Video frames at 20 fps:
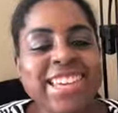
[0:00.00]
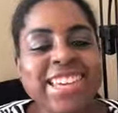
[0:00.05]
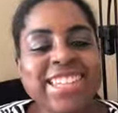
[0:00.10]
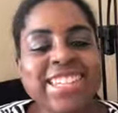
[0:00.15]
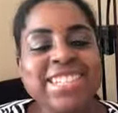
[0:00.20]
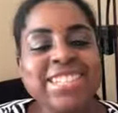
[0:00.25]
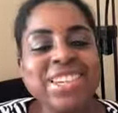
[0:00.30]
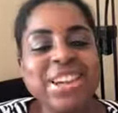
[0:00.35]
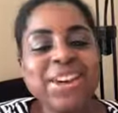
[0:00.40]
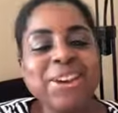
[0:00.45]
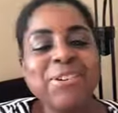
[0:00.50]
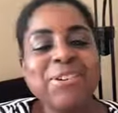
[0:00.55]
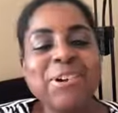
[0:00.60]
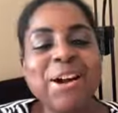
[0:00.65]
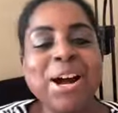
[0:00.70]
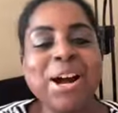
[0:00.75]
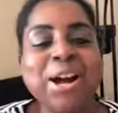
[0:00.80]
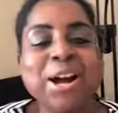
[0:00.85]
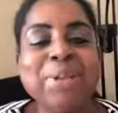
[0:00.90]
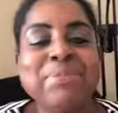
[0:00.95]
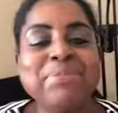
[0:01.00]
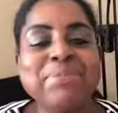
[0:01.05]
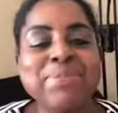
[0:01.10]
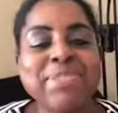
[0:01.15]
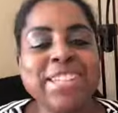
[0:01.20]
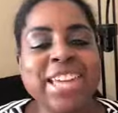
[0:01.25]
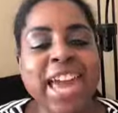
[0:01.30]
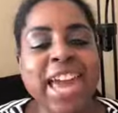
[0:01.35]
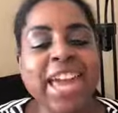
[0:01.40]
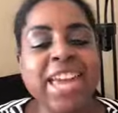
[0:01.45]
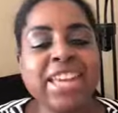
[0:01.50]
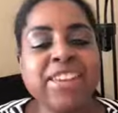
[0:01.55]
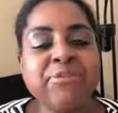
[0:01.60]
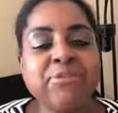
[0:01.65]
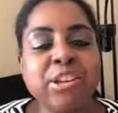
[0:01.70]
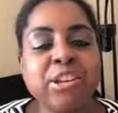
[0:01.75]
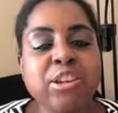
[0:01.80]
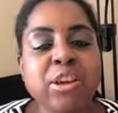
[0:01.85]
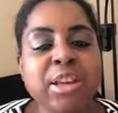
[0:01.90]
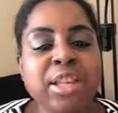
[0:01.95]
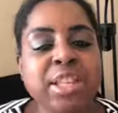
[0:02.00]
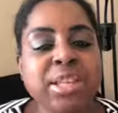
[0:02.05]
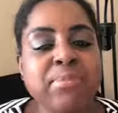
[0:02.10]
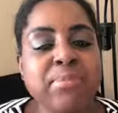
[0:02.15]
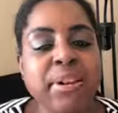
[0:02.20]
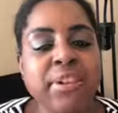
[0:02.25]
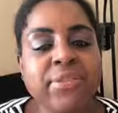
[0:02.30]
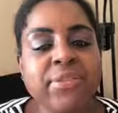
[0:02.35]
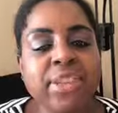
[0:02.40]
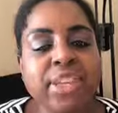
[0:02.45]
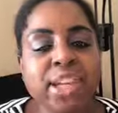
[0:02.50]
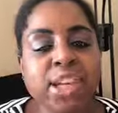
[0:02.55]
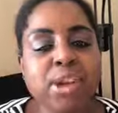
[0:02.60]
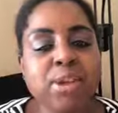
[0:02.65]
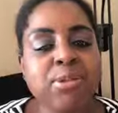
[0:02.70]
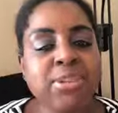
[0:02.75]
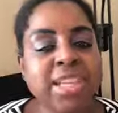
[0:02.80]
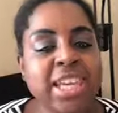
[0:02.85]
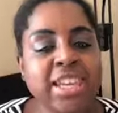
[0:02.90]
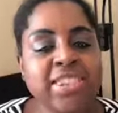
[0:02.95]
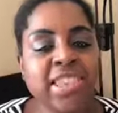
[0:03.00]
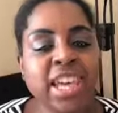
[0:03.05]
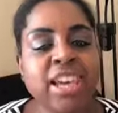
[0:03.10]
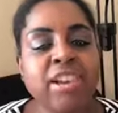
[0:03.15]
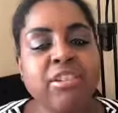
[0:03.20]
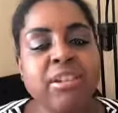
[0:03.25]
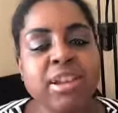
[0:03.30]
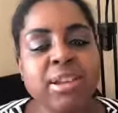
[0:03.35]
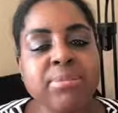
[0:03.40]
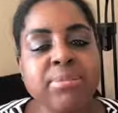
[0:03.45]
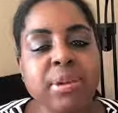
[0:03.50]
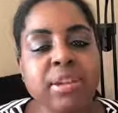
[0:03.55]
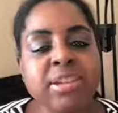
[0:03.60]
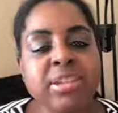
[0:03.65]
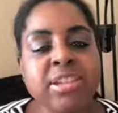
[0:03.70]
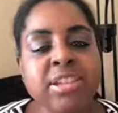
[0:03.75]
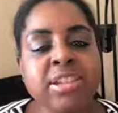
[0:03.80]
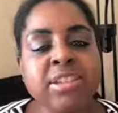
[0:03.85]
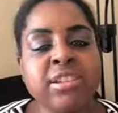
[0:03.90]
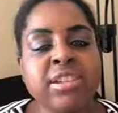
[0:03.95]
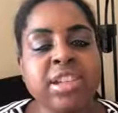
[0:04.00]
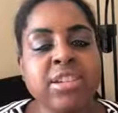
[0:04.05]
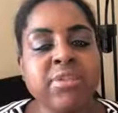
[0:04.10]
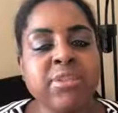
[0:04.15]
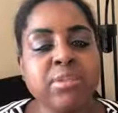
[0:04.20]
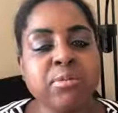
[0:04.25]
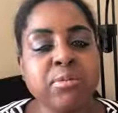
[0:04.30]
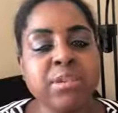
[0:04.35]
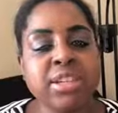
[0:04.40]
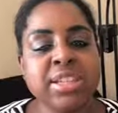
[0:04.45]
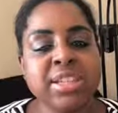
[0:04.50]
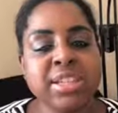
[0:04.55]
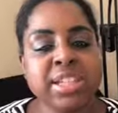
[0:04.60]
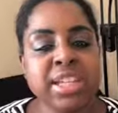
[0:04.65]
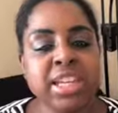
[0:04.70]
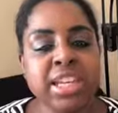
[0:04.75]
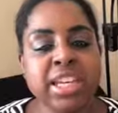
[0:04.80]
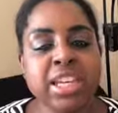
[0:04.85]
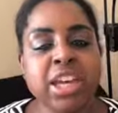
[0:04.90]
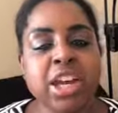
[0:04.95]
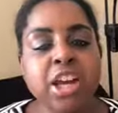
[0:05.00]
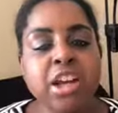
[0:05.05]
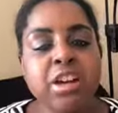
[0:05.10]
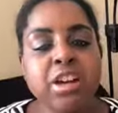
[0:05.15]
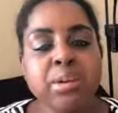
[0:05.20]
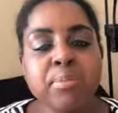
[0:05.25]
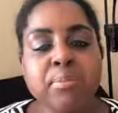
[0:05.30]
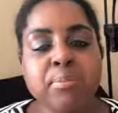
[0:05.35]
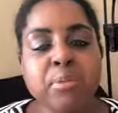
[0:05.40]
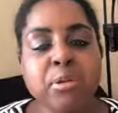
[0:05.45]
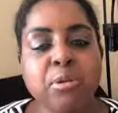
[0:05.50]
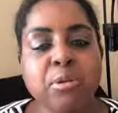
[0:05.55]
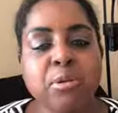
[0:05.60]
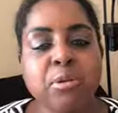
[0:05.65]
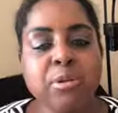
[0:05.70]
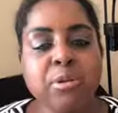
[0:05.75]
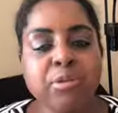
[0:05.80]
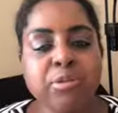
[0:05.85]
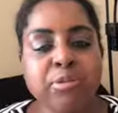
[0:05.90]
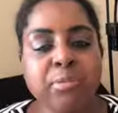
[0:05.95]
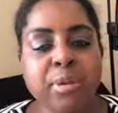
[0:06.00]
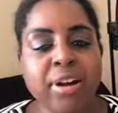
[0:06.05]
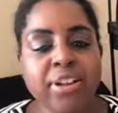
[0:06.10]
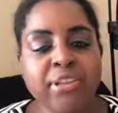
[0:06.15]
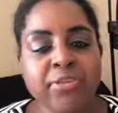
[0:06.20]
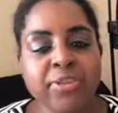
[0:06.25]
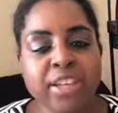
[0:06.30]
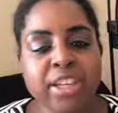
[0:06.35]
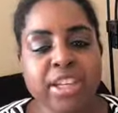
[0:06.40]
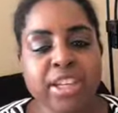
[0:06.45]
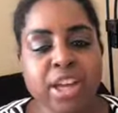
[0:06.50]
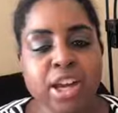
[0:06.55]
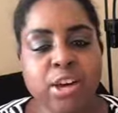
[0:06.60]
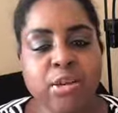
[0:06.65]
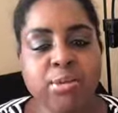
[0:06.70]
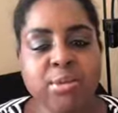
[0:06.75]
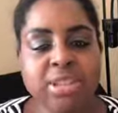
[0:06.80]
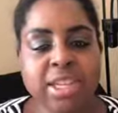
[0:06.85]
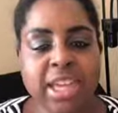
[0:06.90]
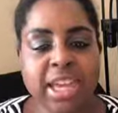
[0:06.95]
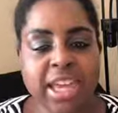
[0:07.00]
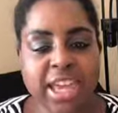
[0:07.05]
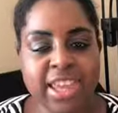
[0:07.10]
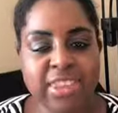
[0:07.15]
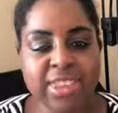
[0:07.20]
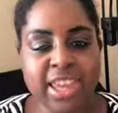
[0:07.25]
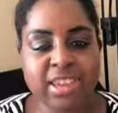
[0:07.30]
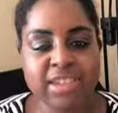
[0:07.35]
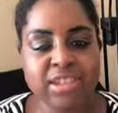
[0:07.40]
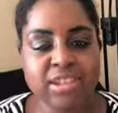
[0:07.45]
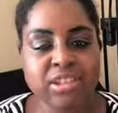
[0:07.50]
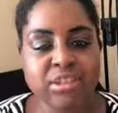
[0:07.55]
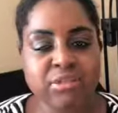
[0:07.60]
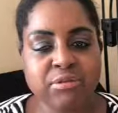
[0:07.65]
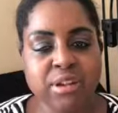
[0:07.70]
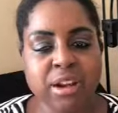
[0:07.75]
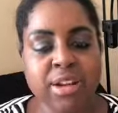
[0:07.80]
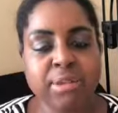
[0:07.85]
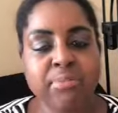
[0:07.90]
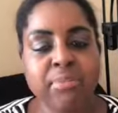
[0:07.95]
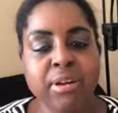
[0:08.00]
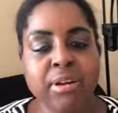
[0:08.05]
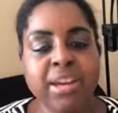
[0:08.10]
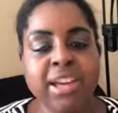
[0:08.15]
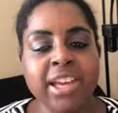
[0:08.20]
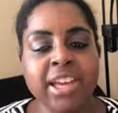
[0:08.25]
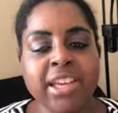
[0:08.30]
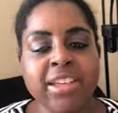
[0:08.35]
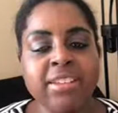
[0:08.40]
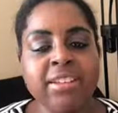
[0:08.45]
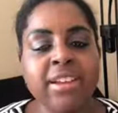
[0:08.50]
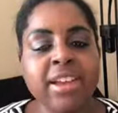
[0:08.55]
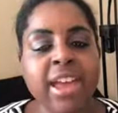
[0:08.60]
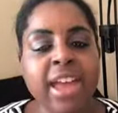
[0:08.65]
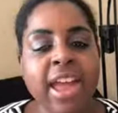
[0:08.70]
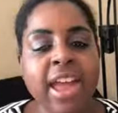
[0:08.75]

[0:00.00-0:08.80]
So yeah, if you're liking my videos, hit that like button, and if you want to see more of my videos, hit that subscribe button.